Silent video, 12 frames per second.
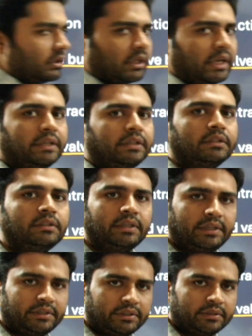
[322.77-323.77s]
right
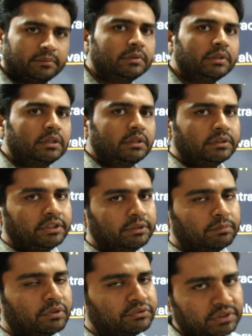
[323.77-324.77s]
atrium. 3
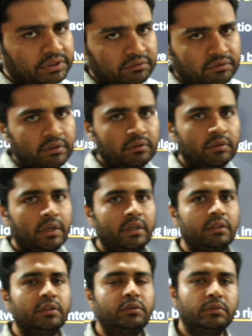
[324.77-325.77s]
positive wave
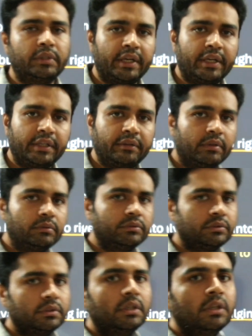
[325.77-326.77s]
and the 2 negative
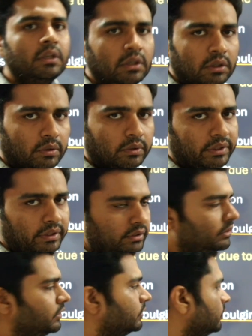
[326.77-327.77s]
waves. Okay,
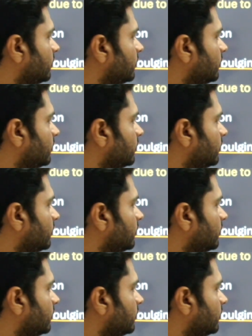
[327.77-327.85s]
so